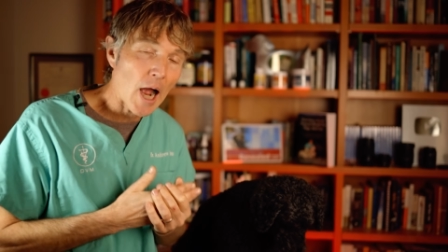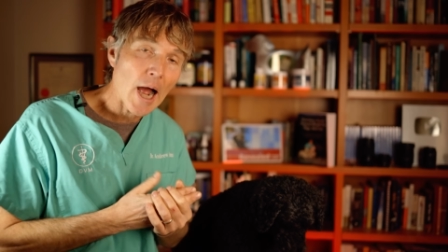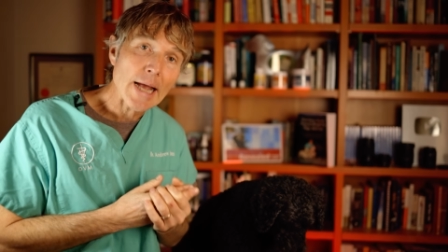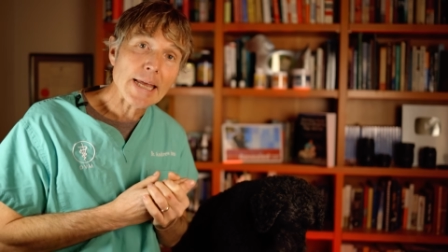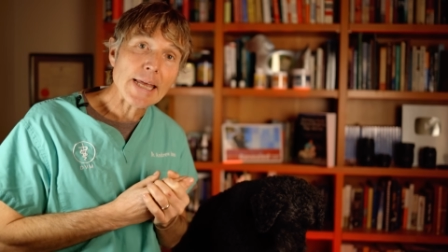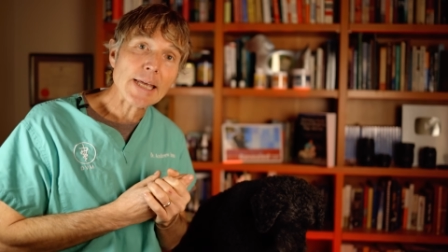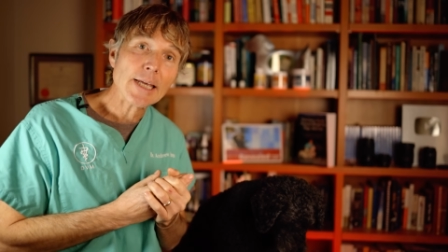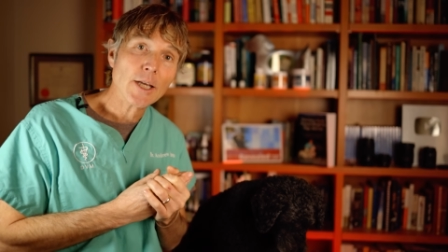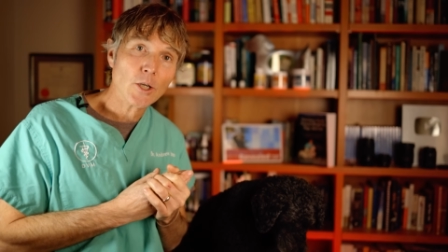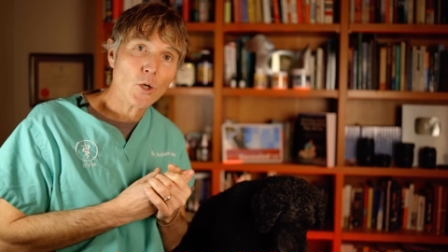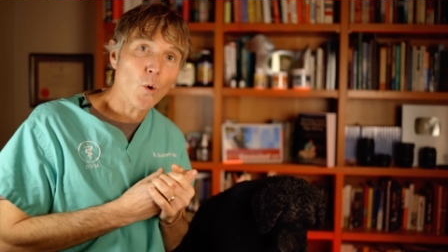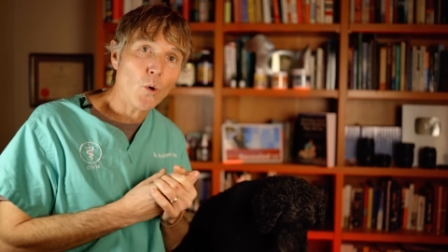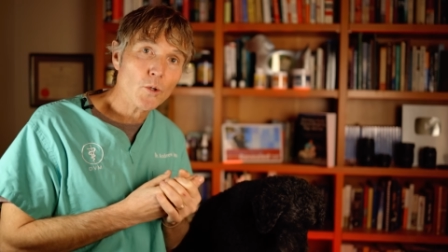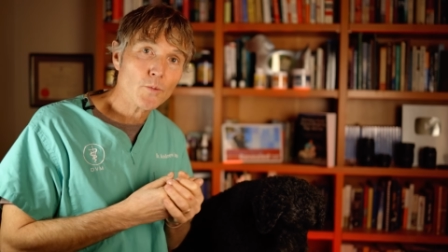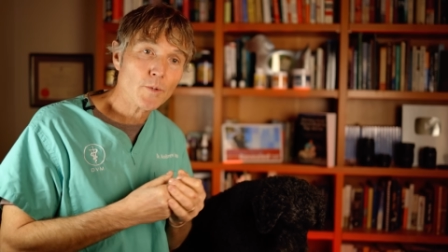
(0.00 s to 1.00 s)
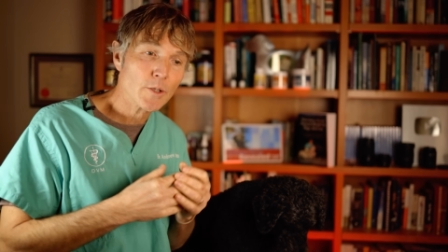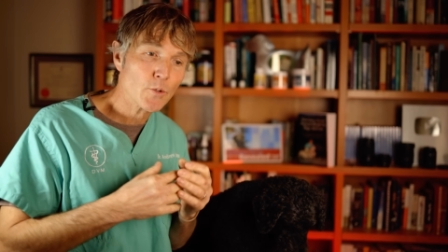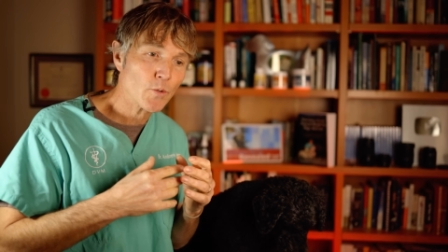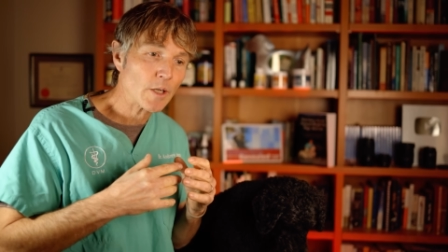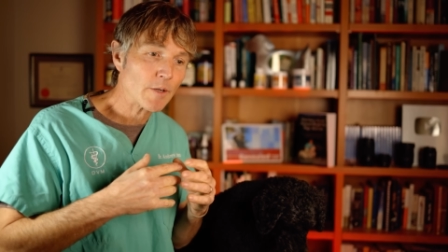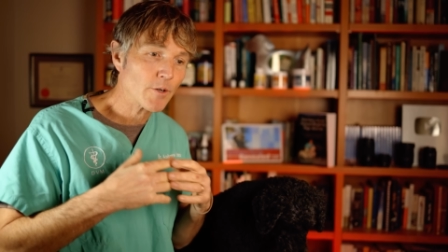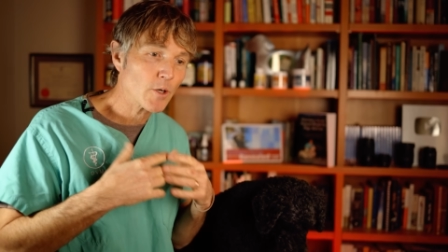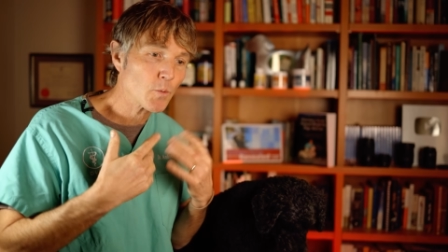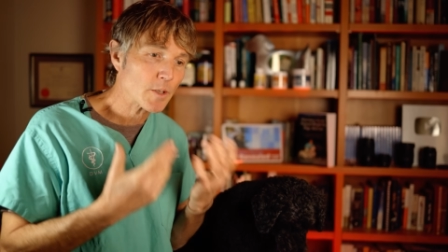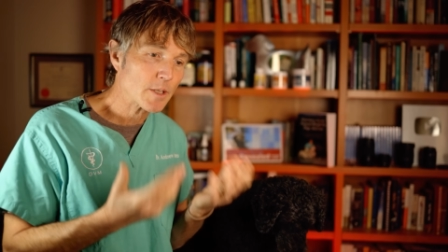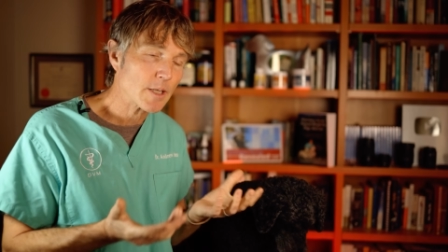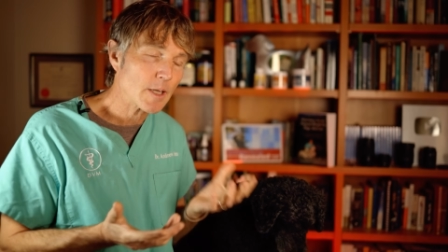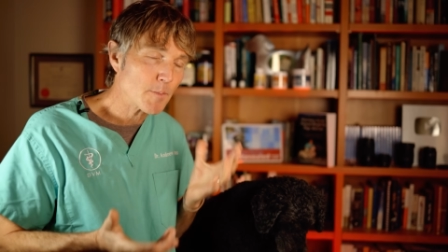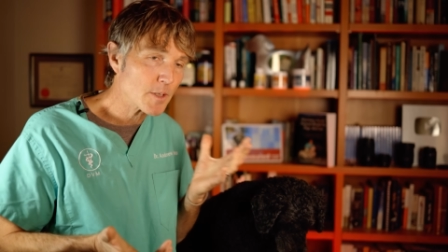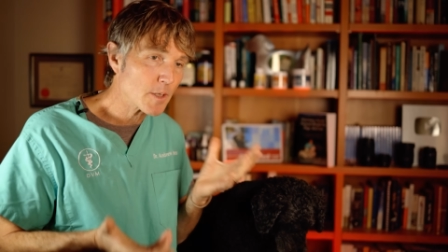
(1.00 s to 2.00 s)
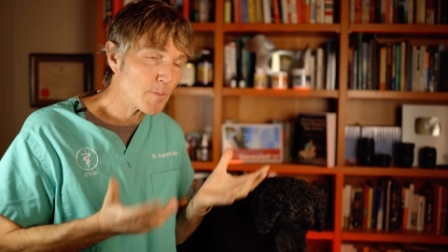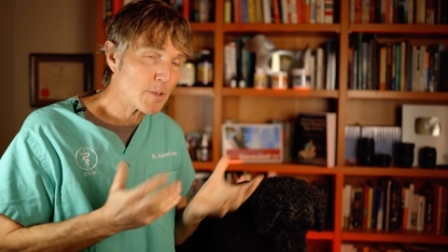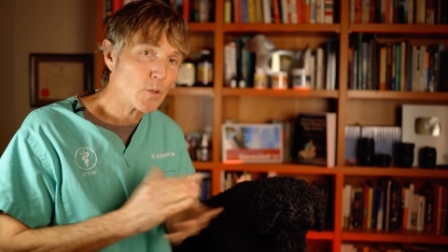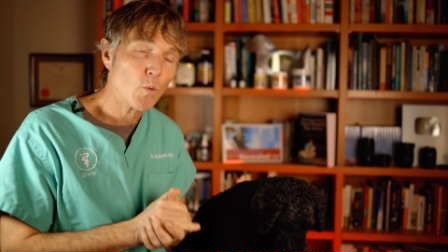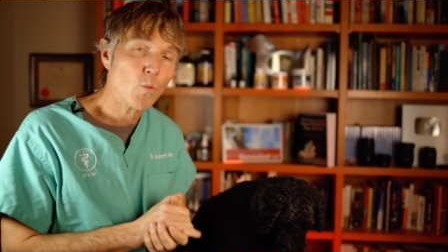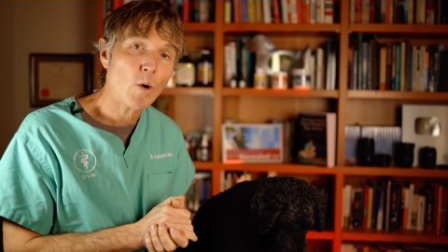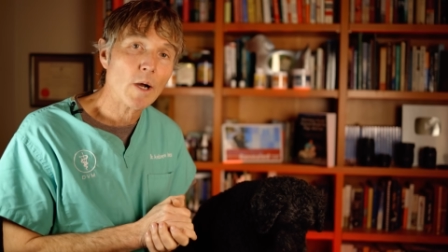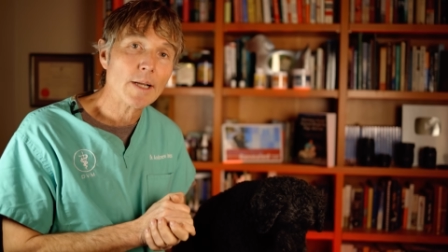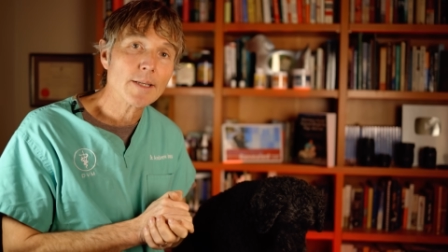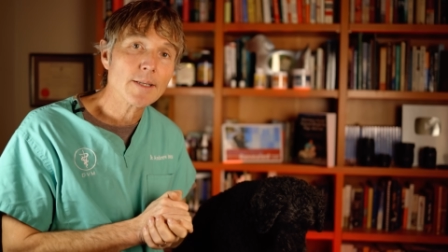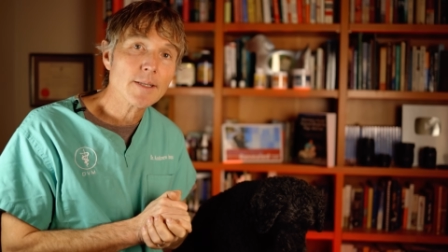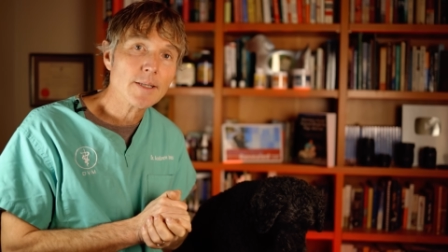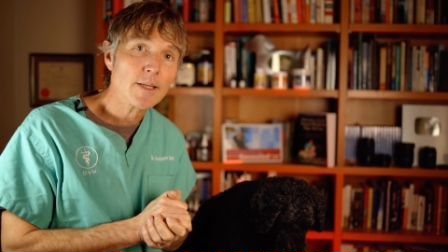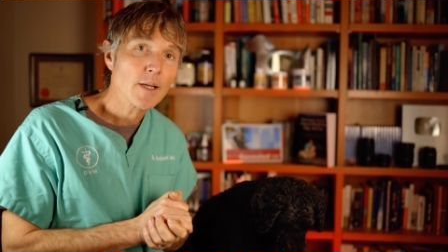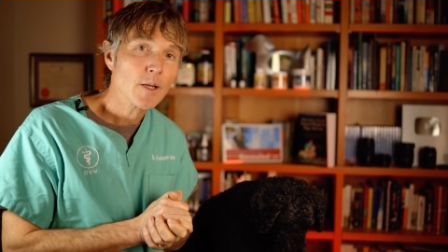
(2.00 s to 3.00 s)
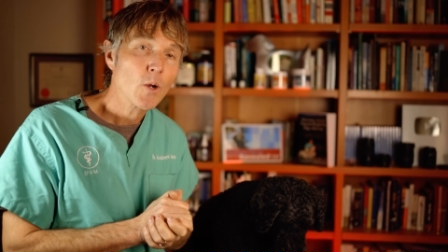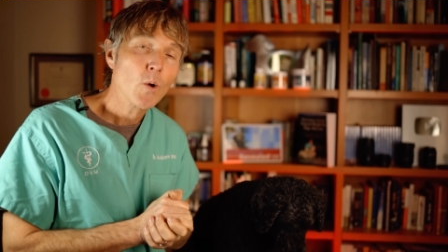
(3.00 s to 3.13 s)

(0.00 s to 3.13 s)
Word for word: that is a golden retriever, which seems to be the ones